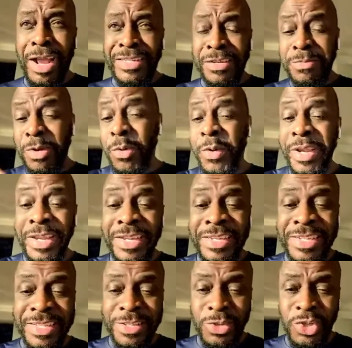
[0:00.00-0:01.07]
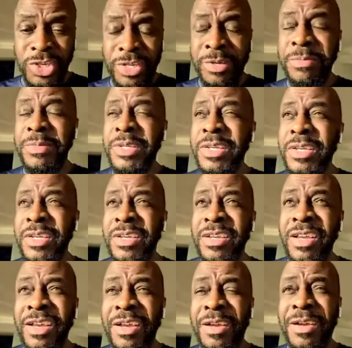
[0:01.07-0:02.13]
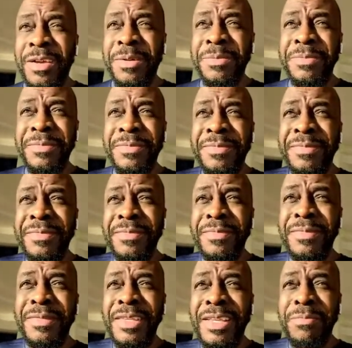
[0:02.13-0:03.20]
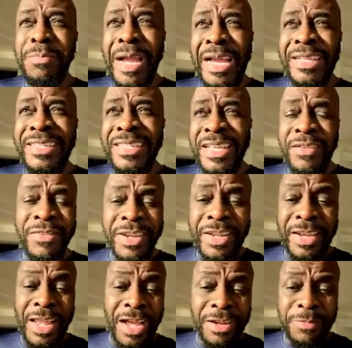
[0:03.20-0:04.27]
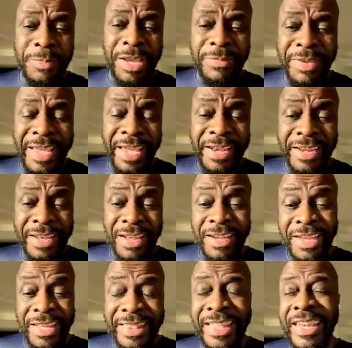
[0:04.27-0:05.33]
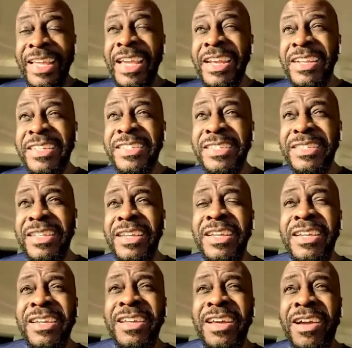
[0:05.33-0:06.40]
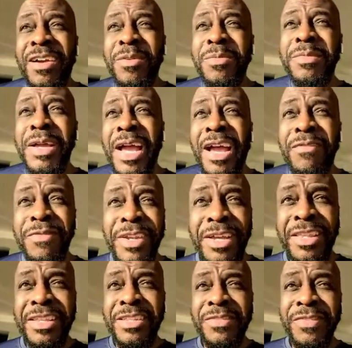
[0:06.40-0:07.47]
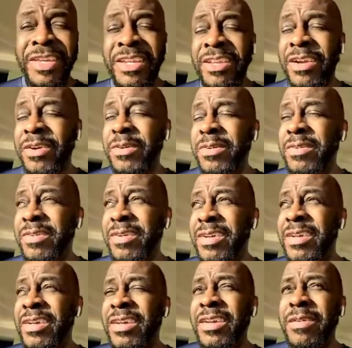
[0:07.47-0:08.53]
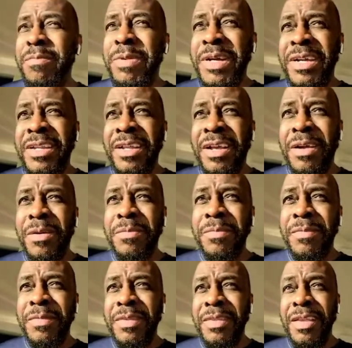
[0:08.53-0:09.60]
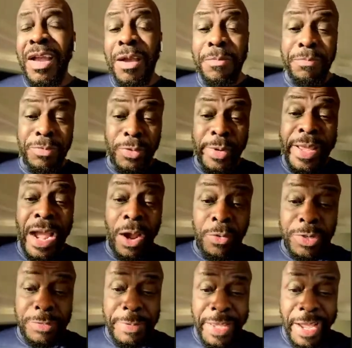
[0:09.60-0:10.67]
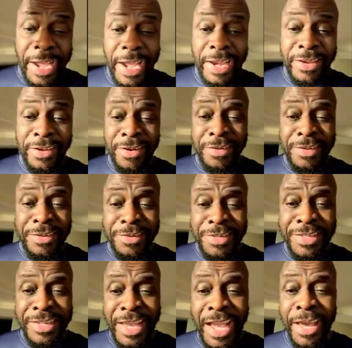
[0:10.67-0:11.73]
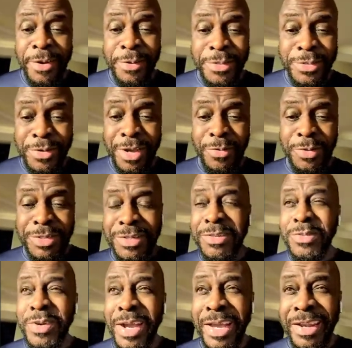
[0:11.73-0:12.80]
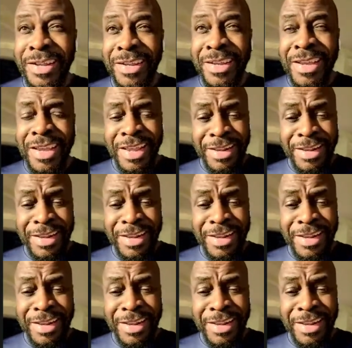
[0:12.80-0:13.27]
as I'm going into the gym um, by 7 o'clock, maybe 8 o'clock at the latest. I've done this video, but I'm 3 hours behind y'all here in Seattle, so I wasn't trying to.